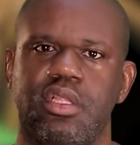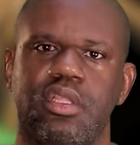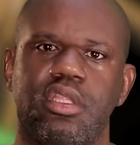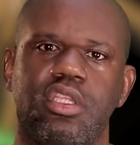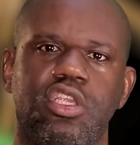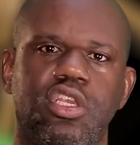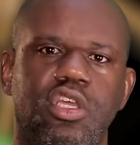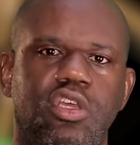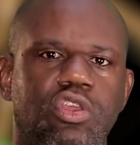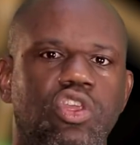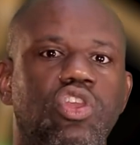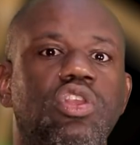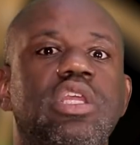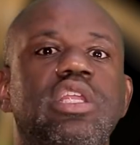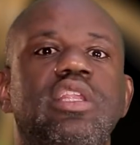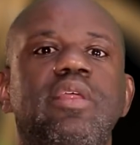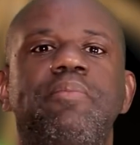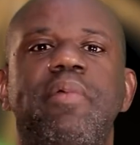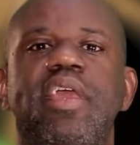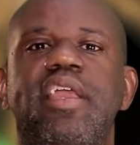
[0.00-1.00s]
You
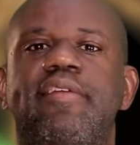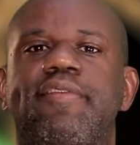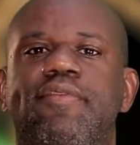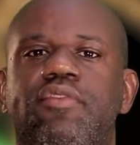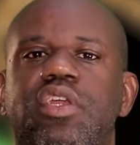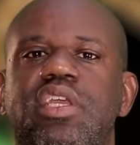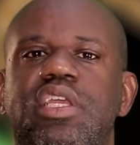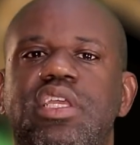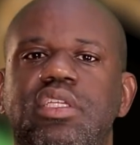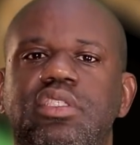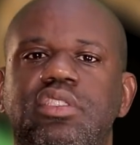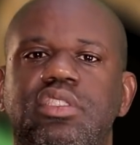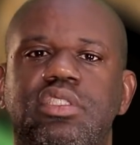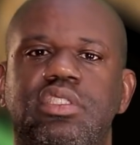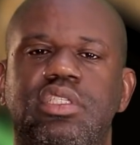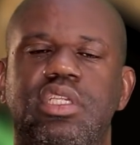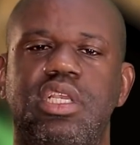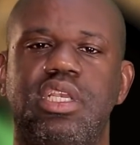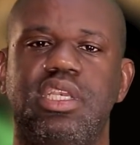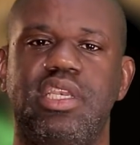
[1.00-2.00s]
need to make
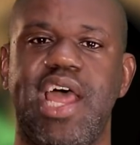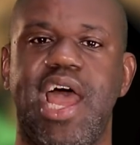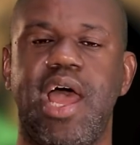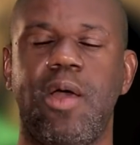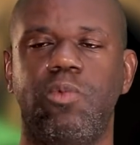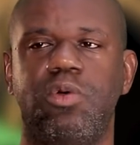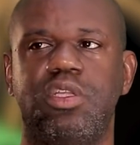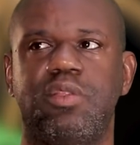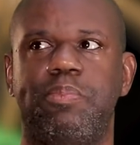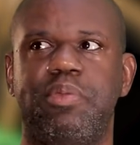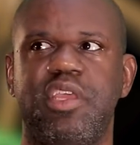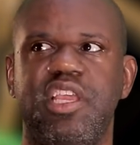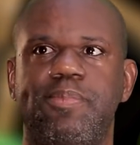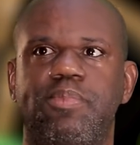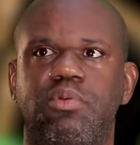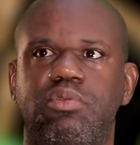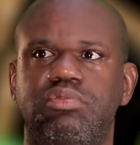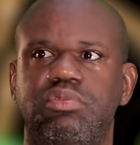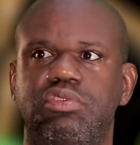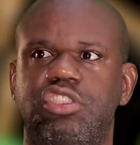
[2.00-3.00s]
friends not with
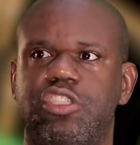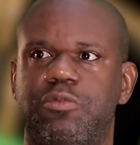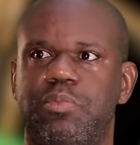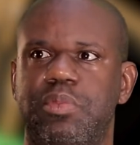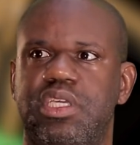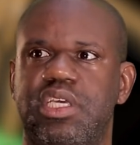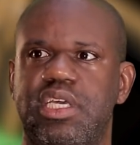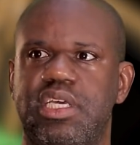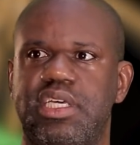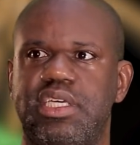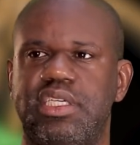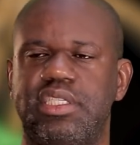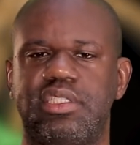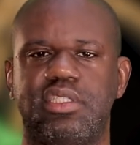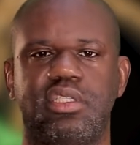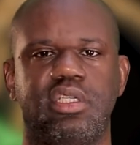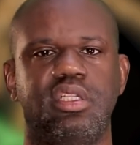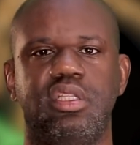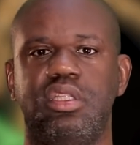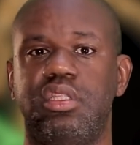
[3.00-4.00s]
people just
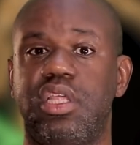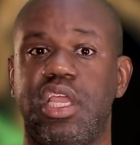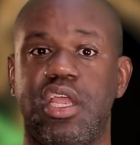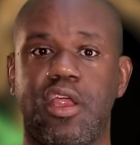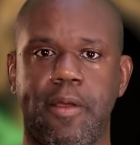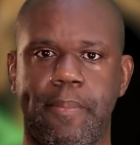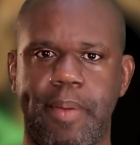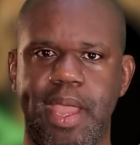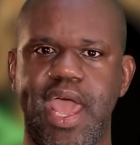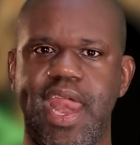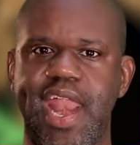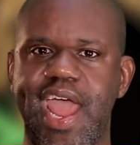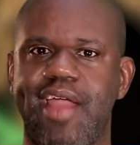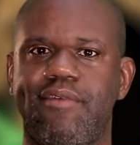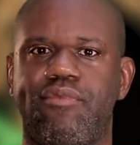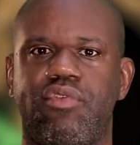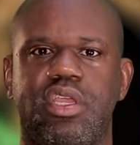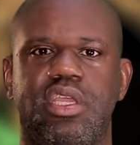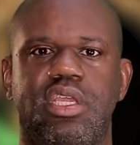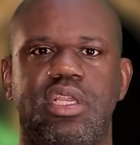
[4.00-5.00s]
because they're
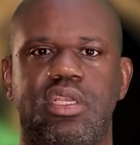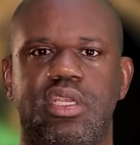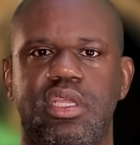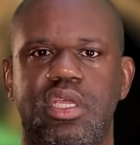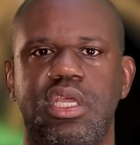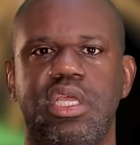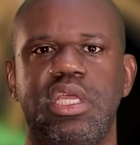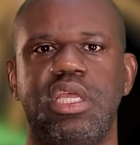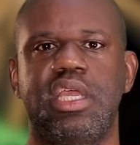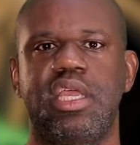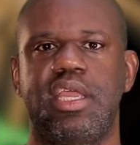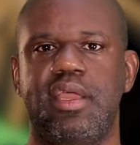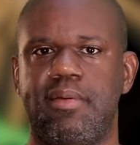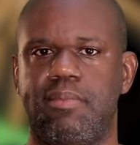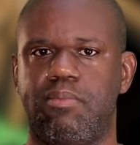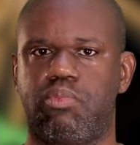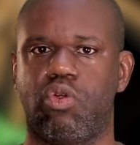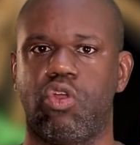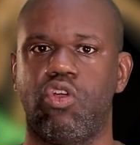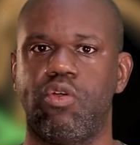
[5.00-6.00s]
Pan-African
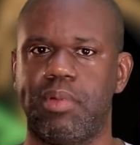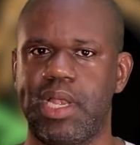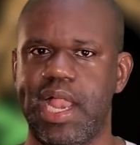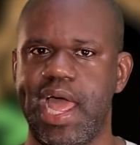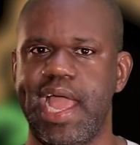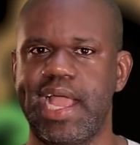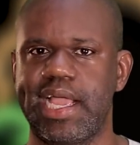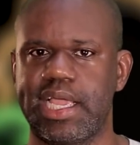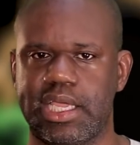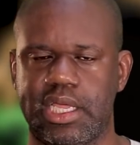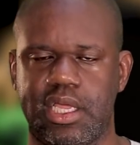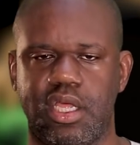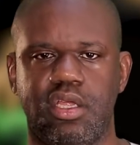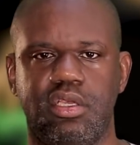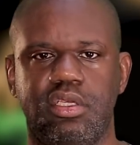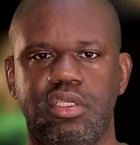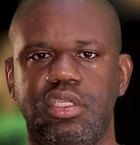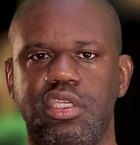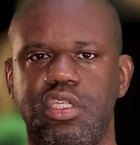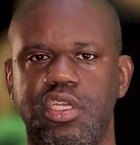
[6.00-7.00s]
and pro-black,
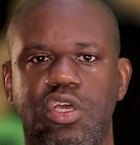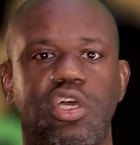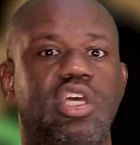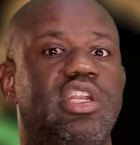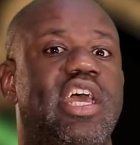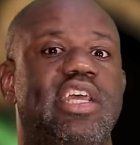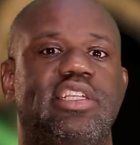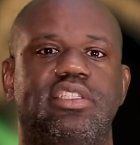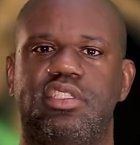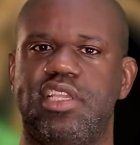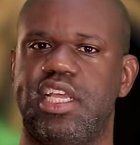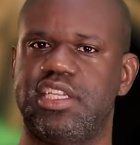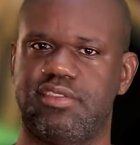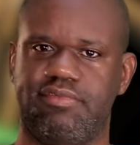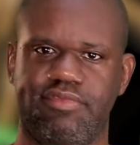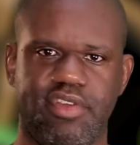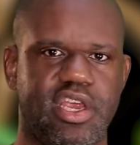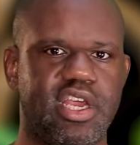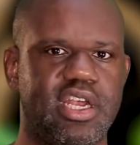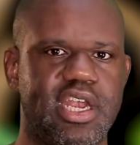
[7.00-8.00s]
and that's
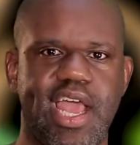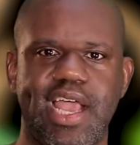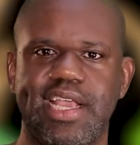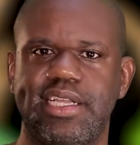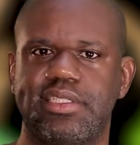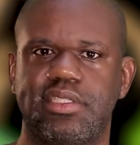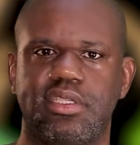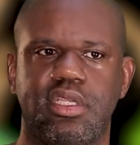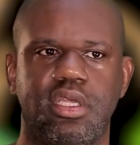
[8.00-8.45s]
very nice.